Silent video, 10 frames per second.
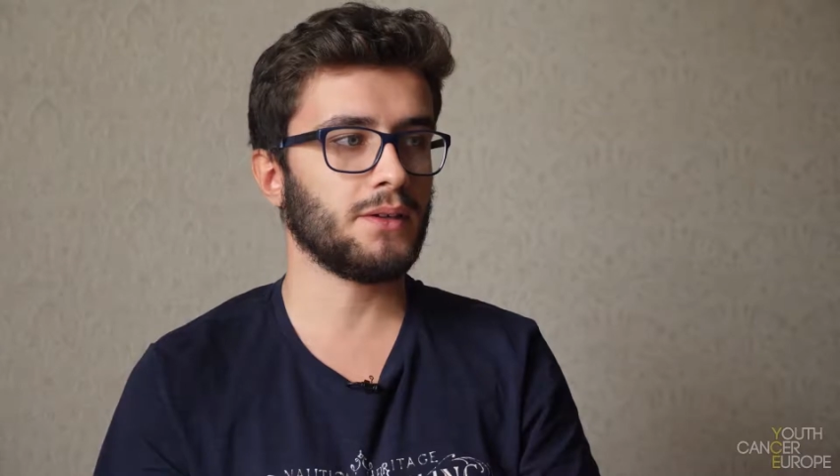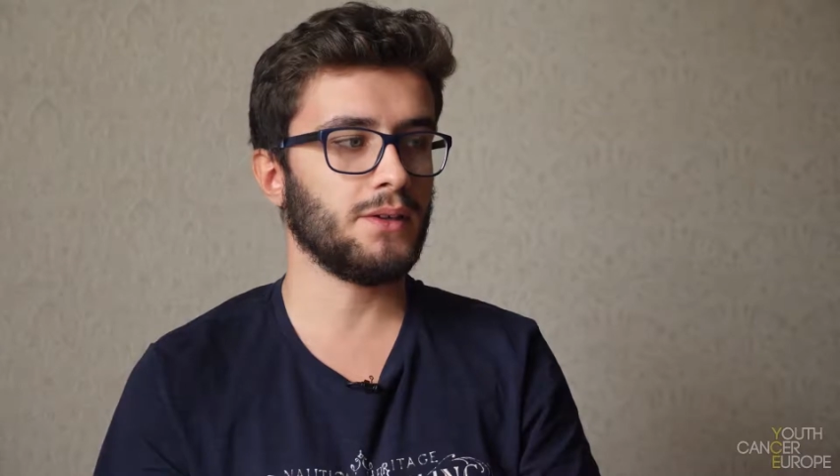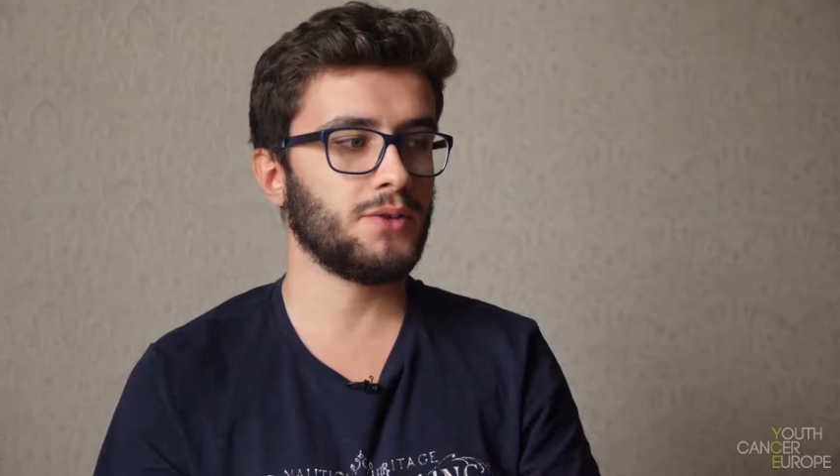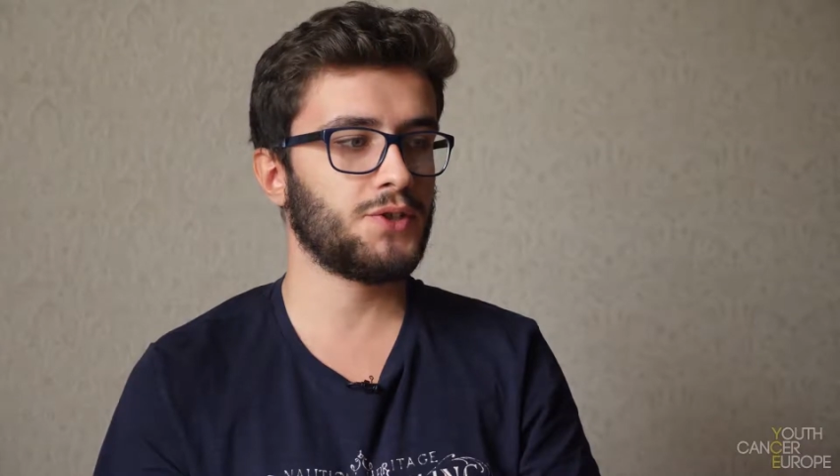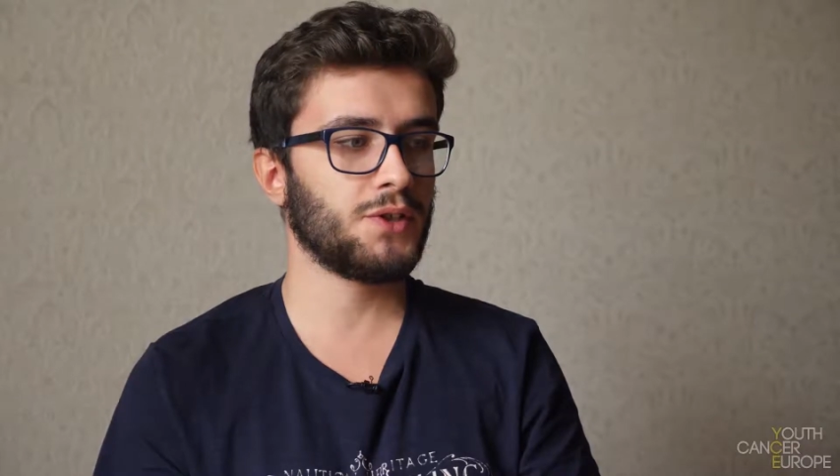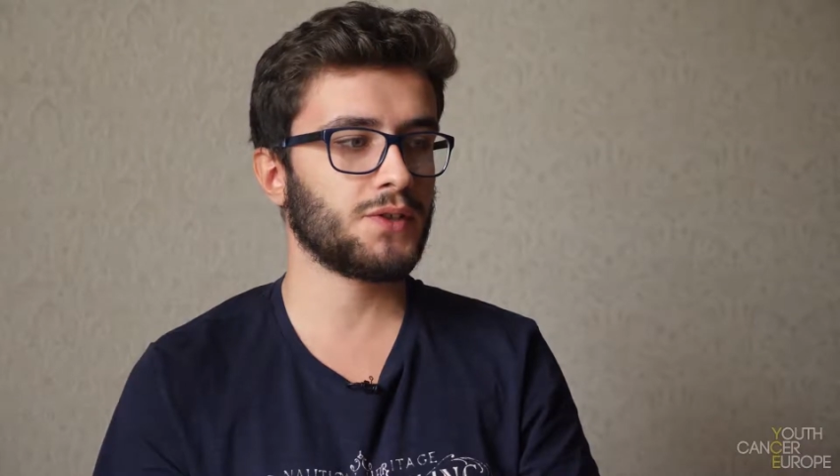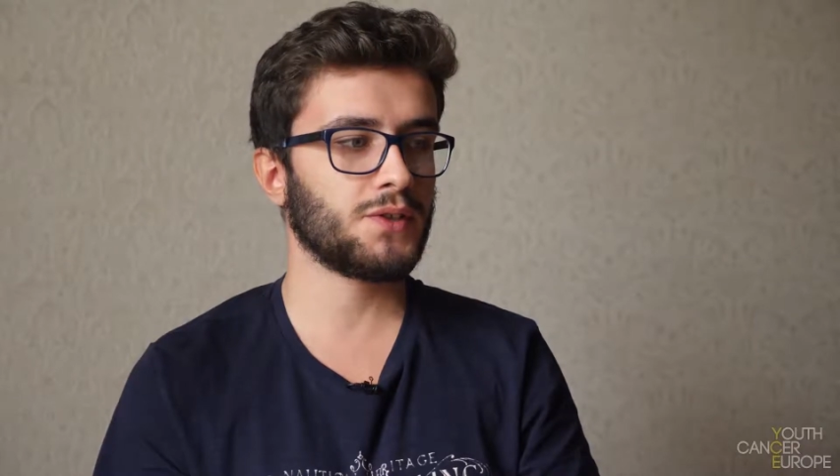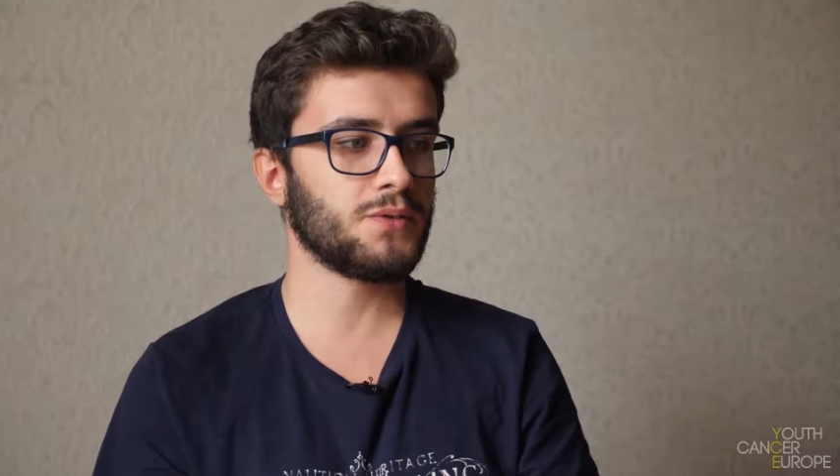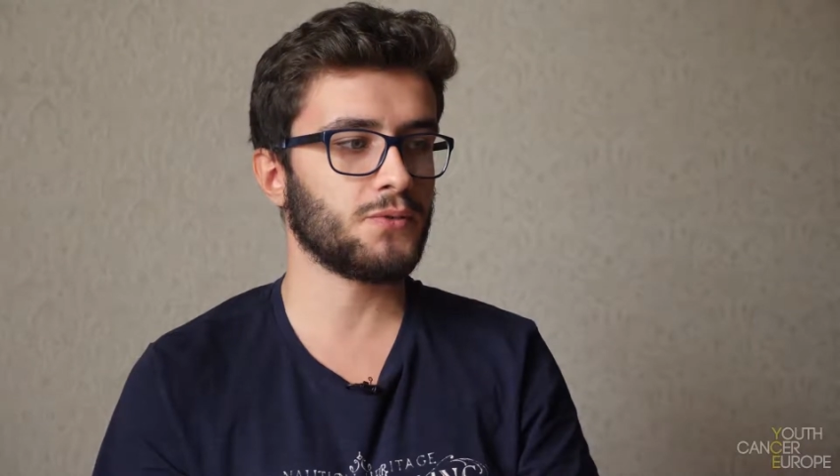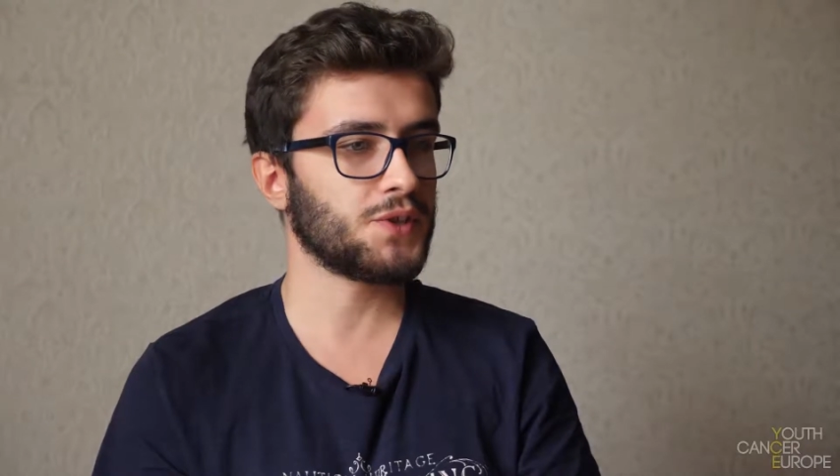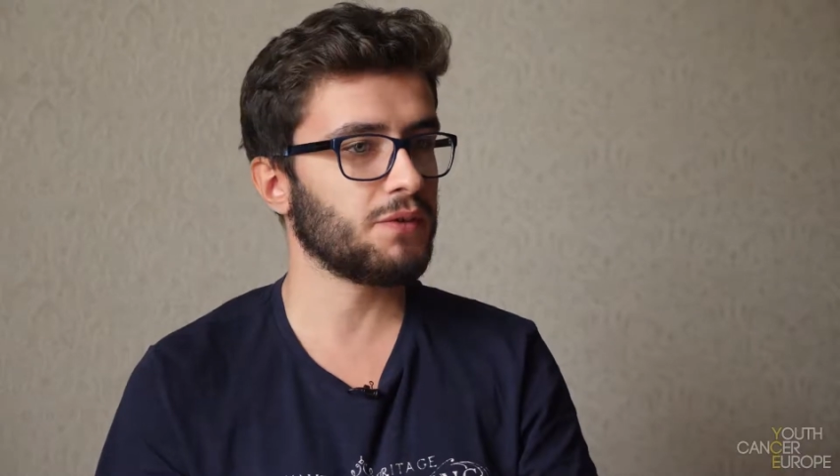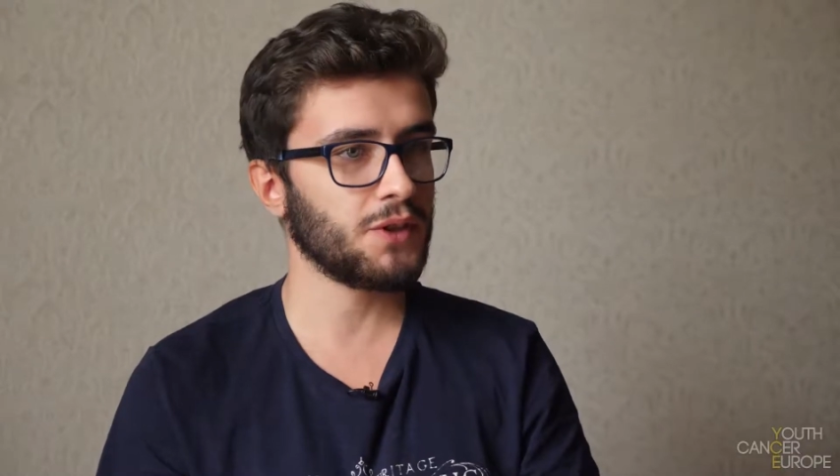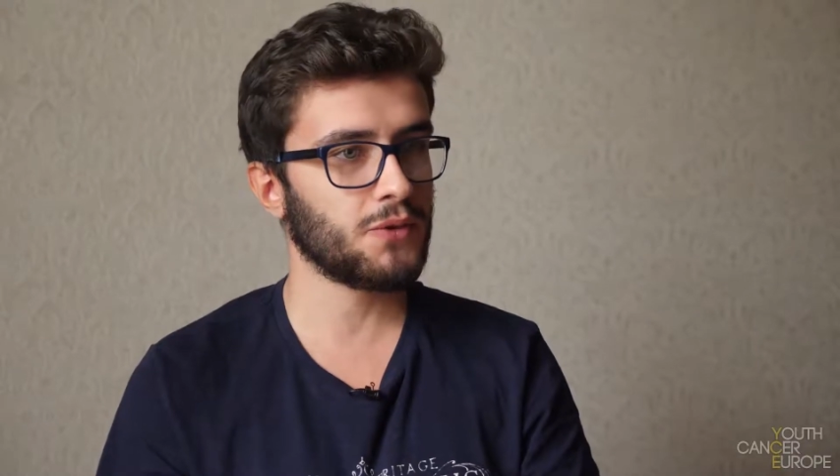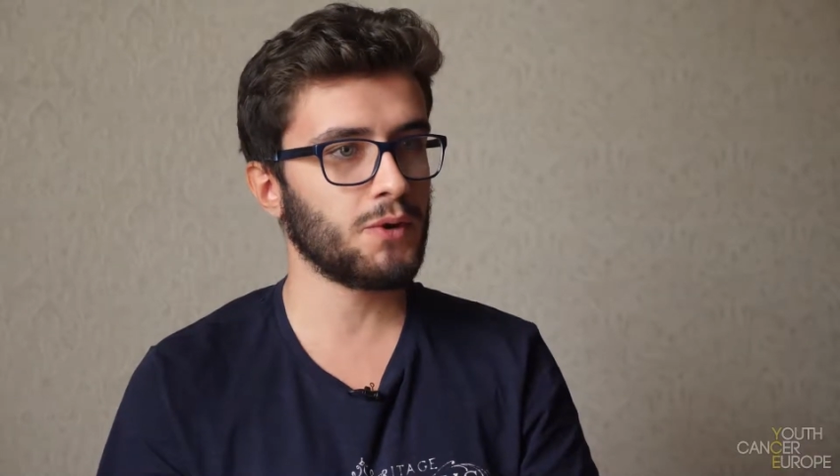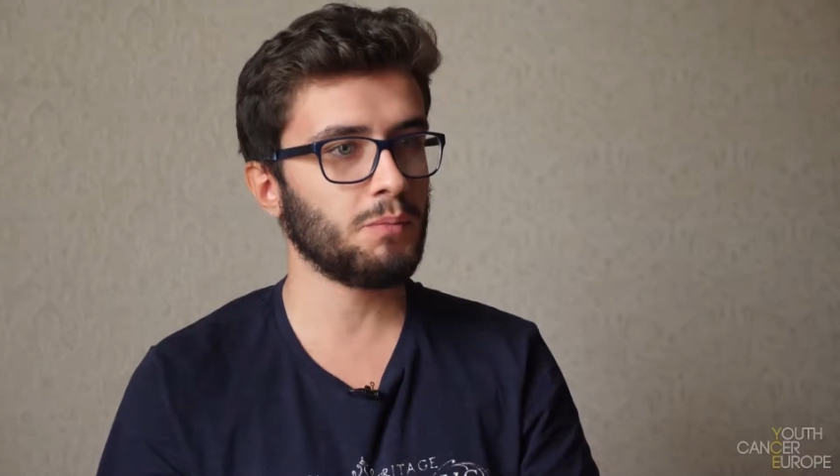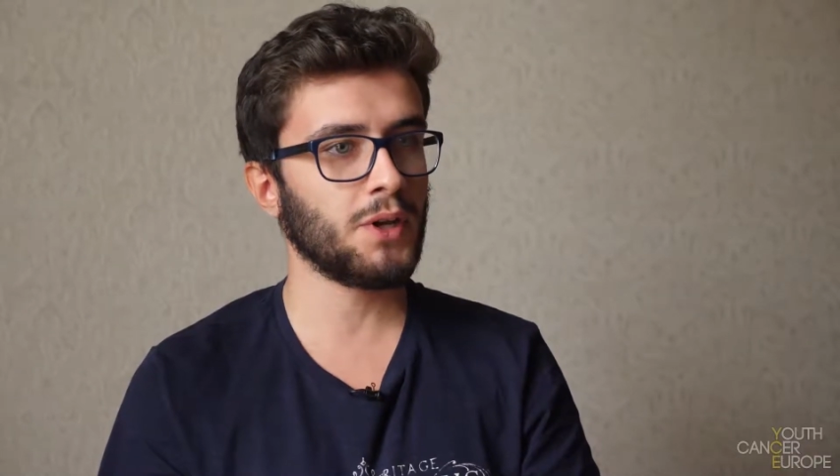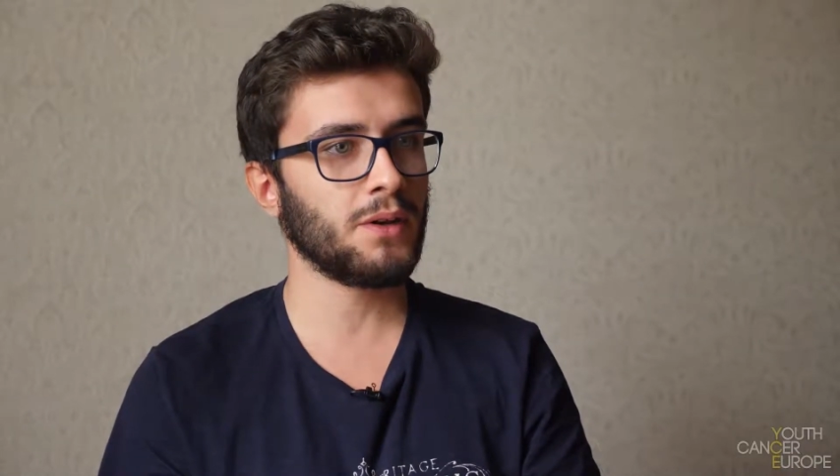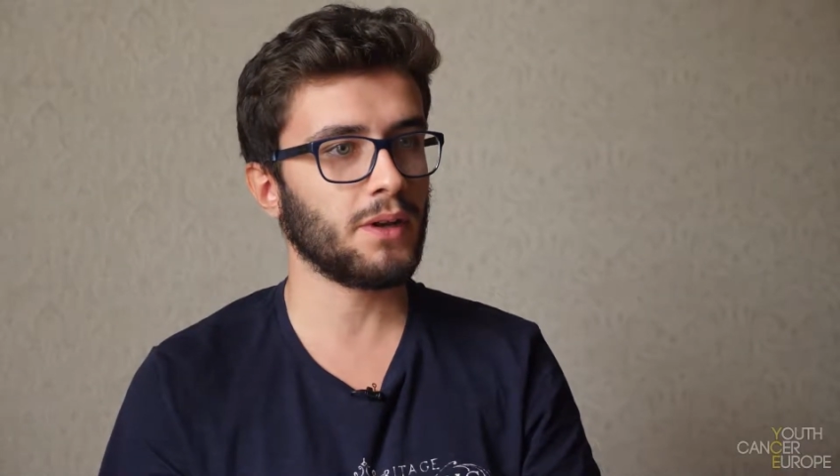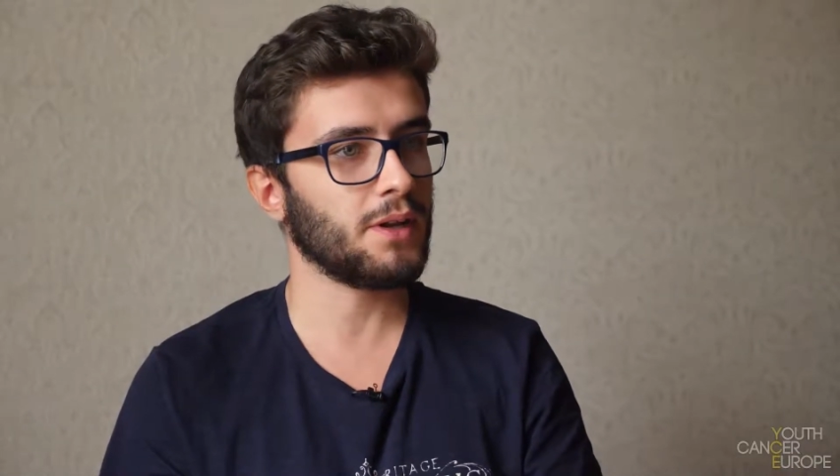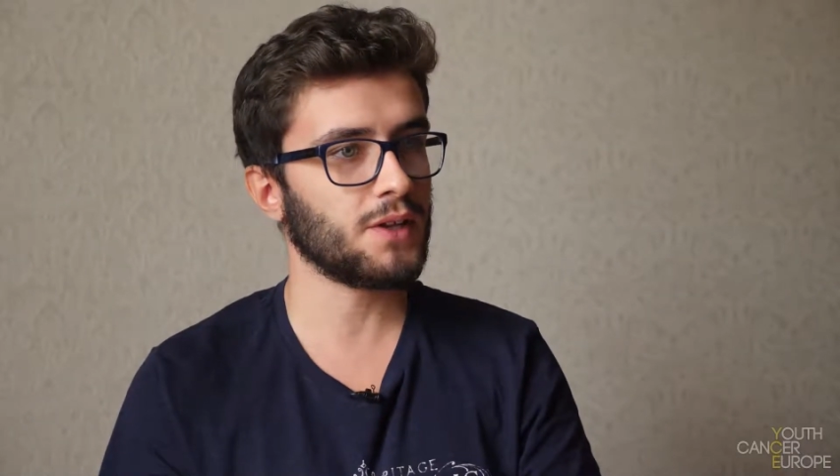you're just receiving
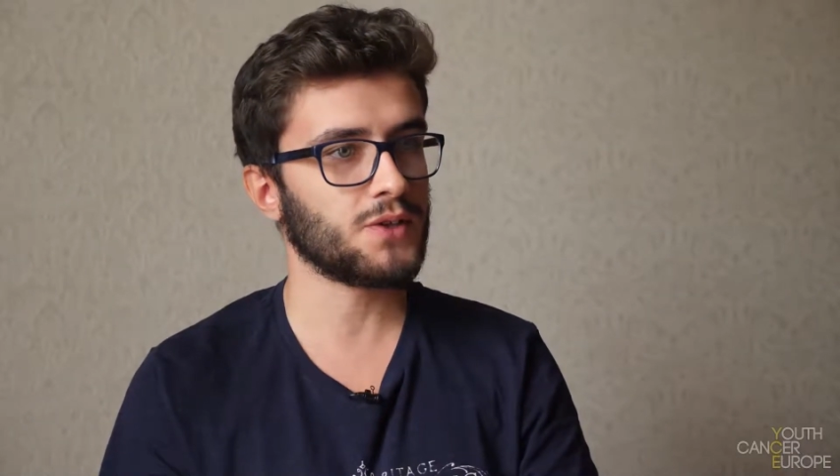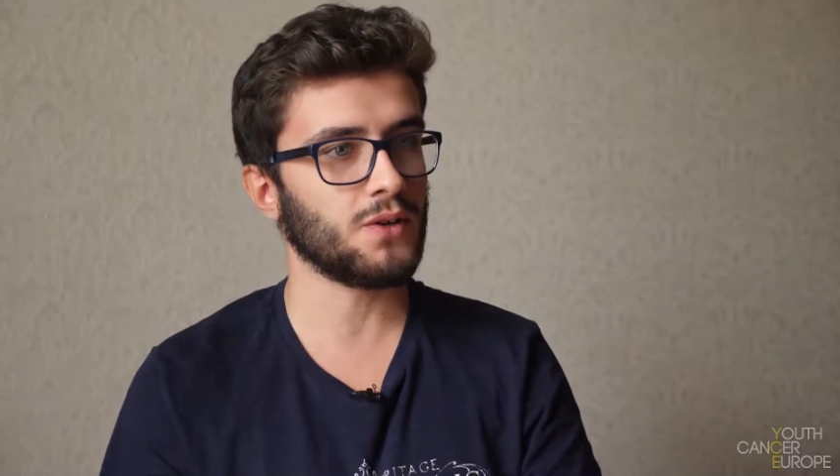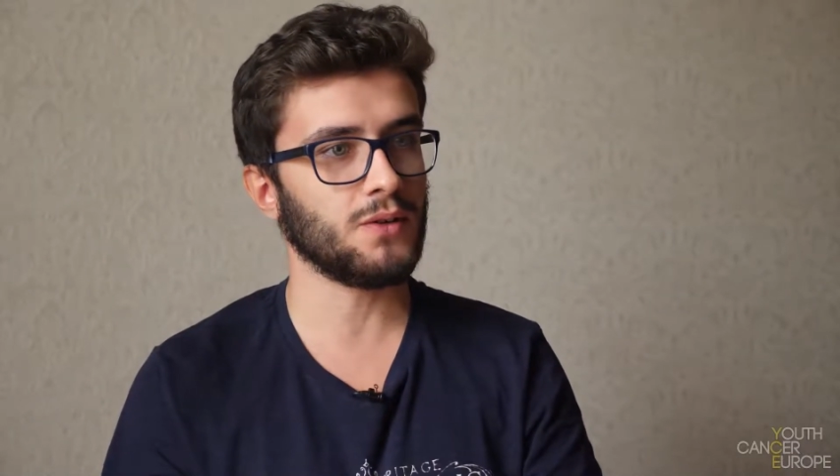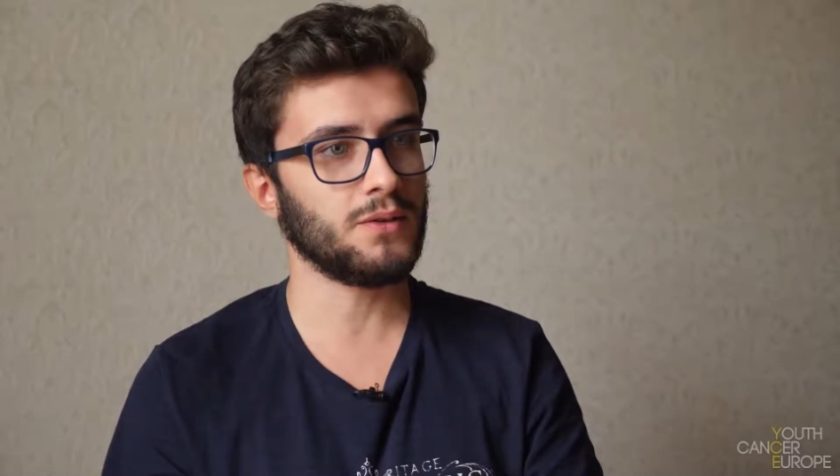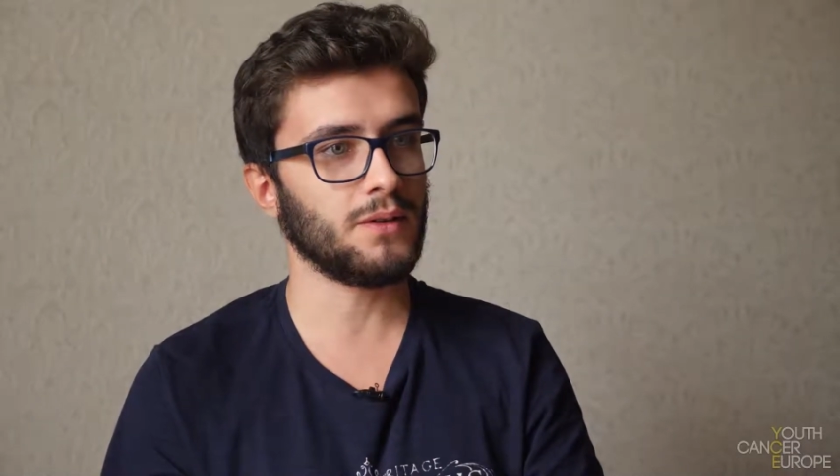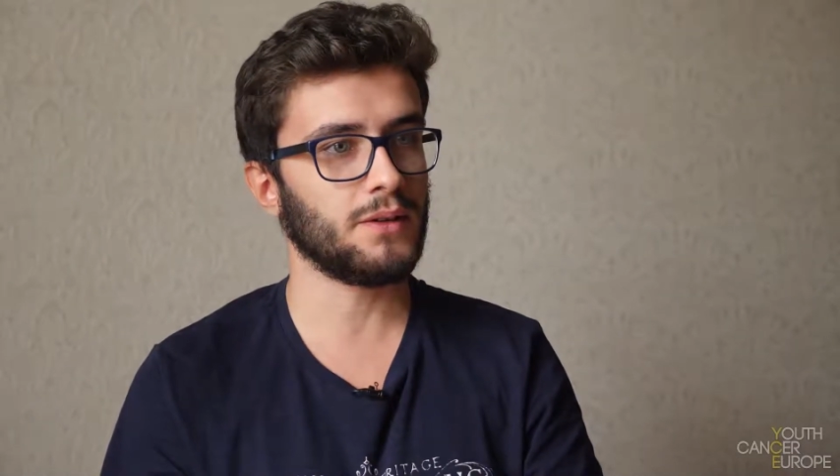treatment and that's all.